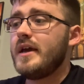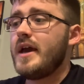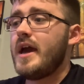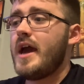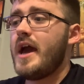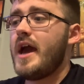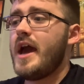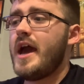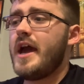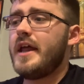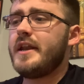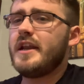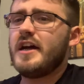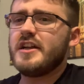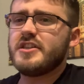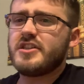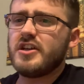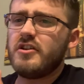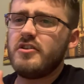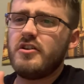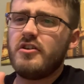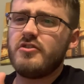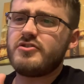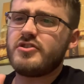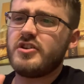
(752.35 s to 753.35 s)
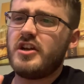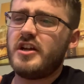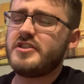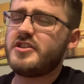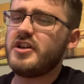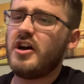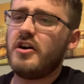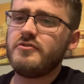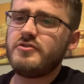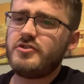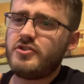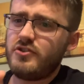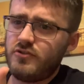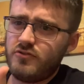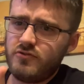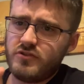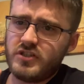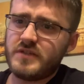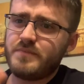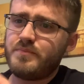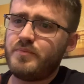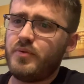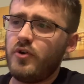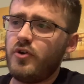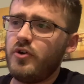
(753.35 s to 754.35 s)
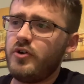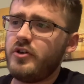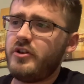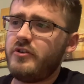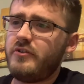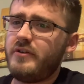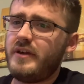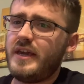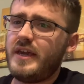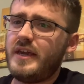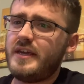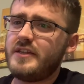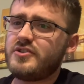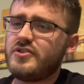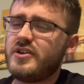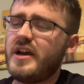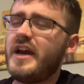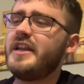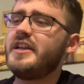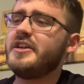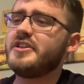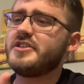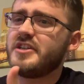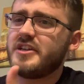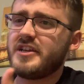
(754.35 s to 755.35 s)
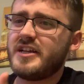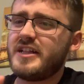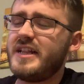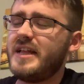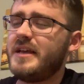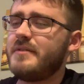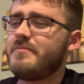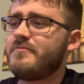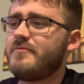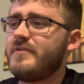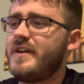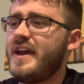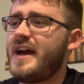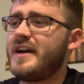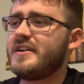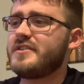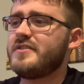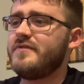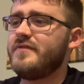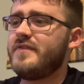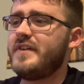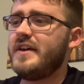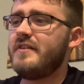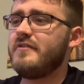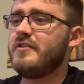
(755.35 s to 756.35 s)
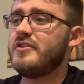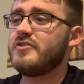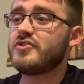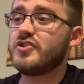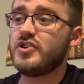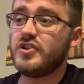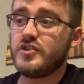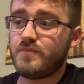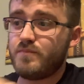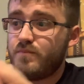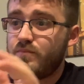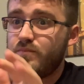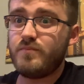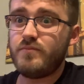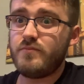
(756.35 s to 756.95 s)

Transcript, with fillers: And I don't also I don't do spoilery trailers and clip reaction videos because